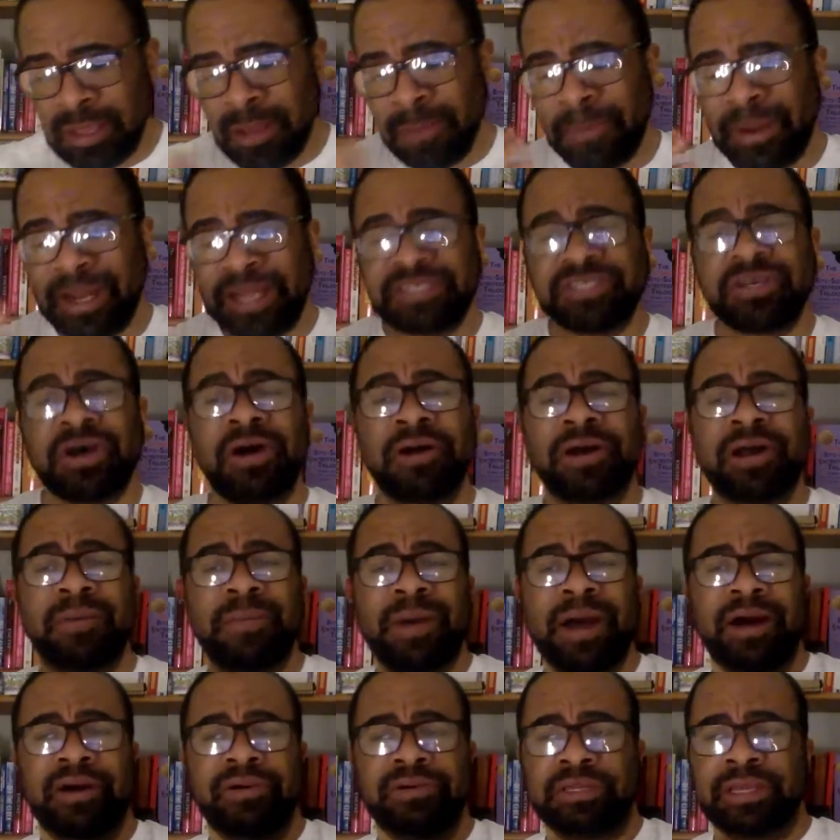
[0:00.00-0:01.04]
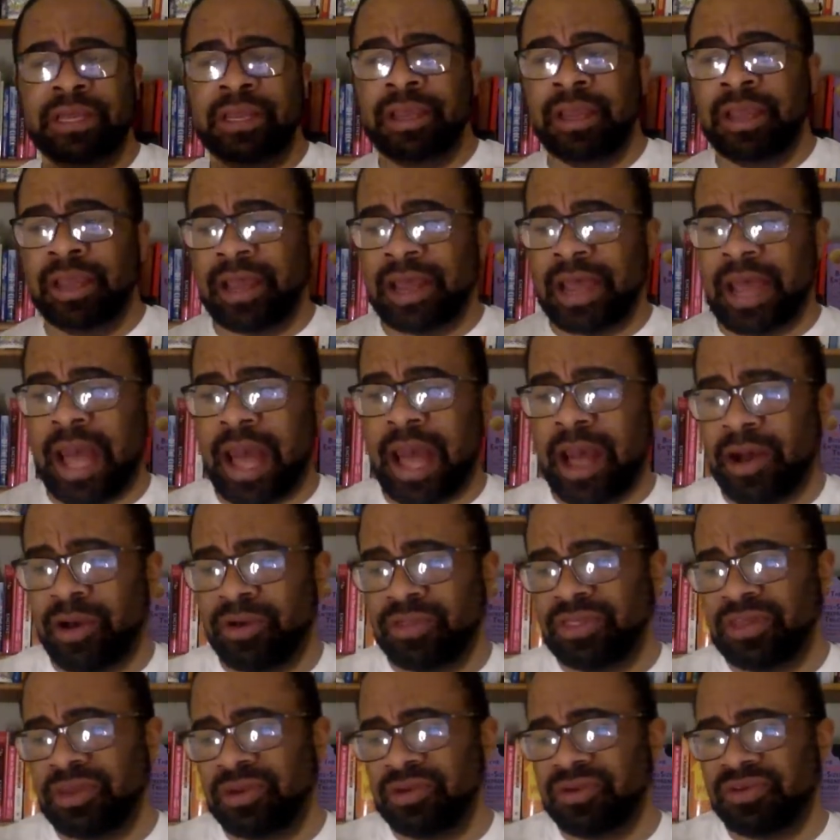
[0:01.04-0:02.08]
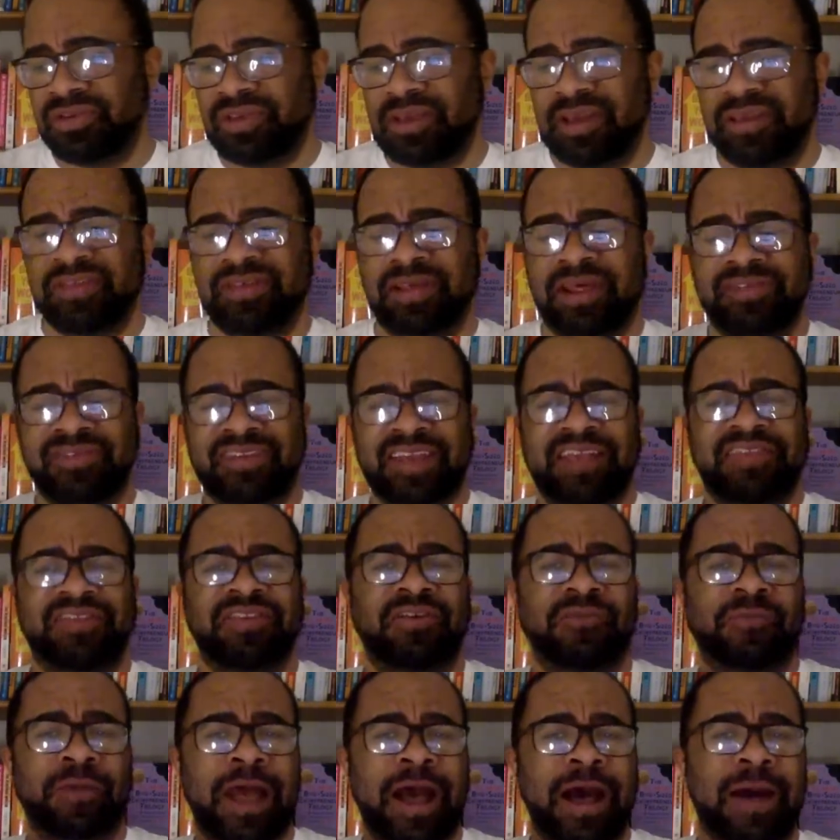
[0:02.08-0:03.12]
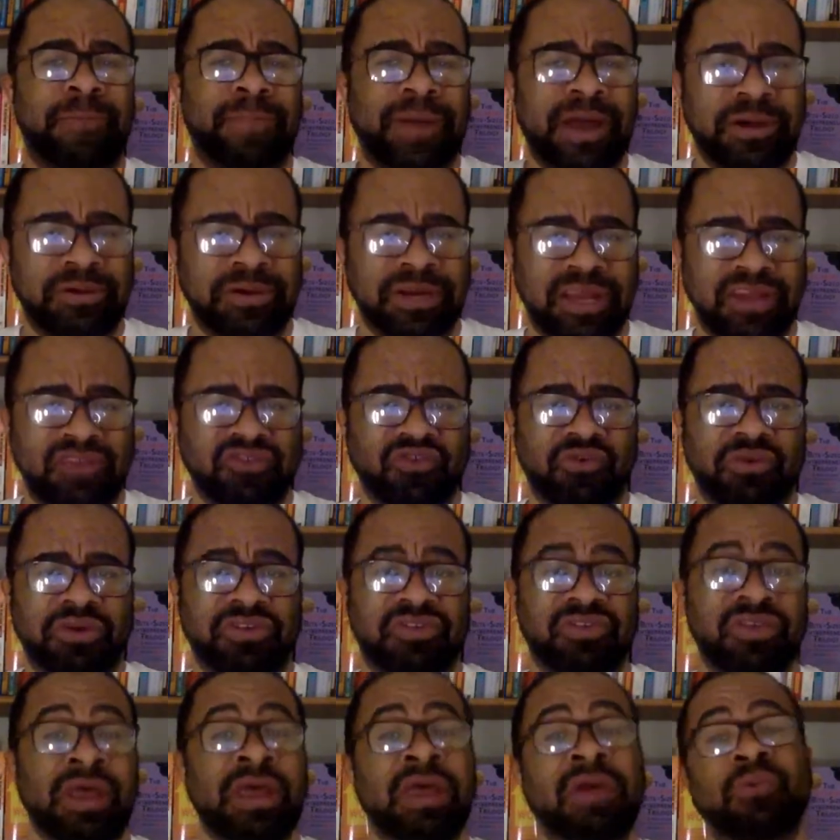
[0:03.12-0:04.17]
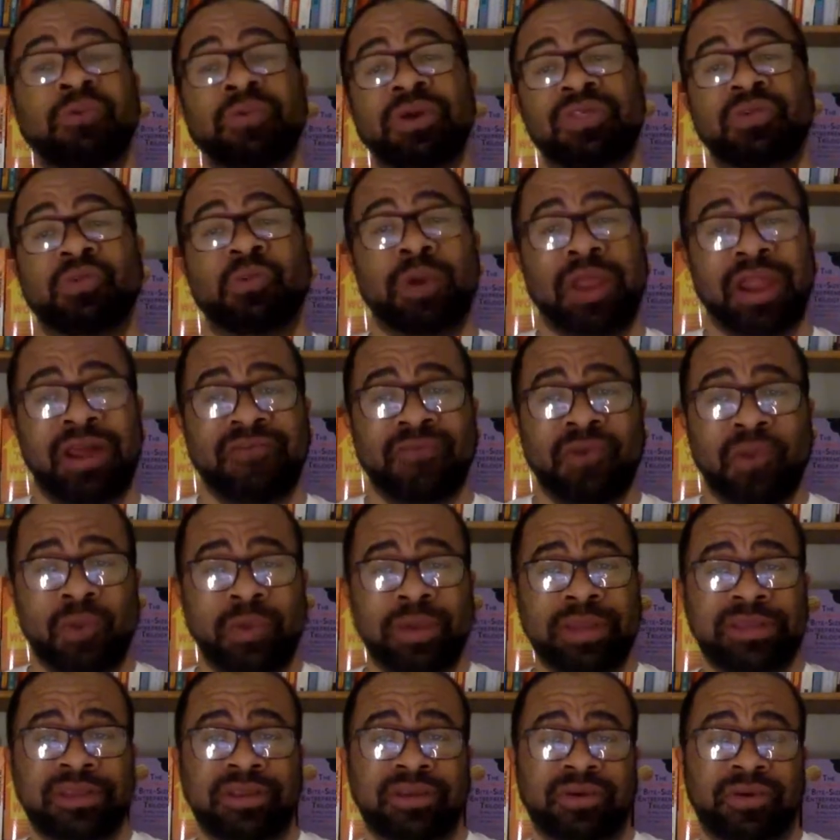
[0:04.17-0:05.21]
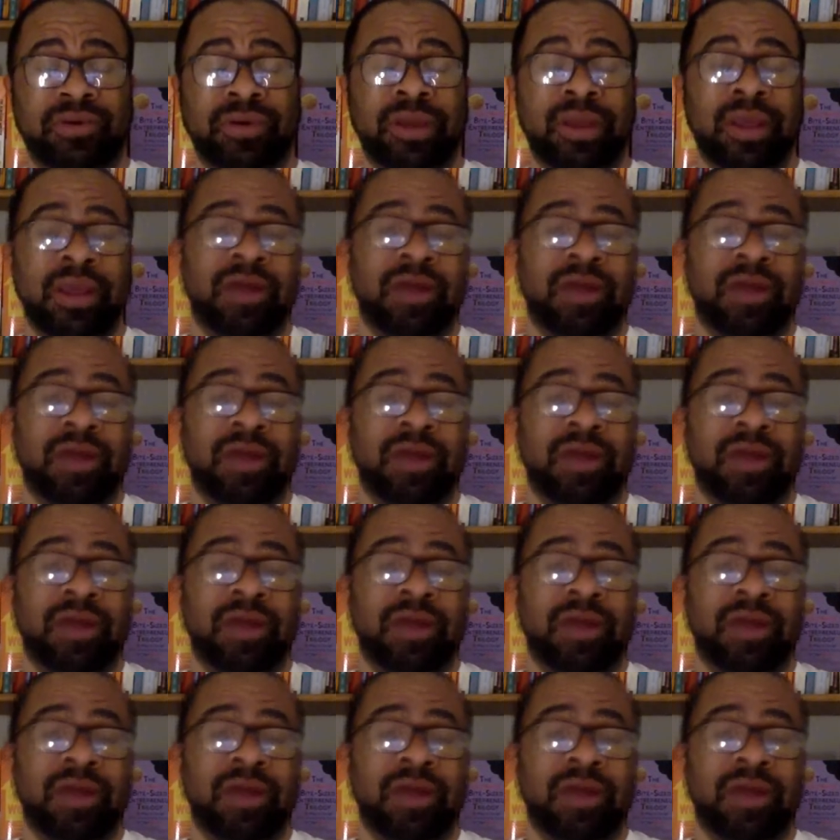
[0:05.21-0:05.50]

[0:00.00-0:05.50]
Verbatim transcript: But I talk about how there's a, a sense of compound interest with whatever we do.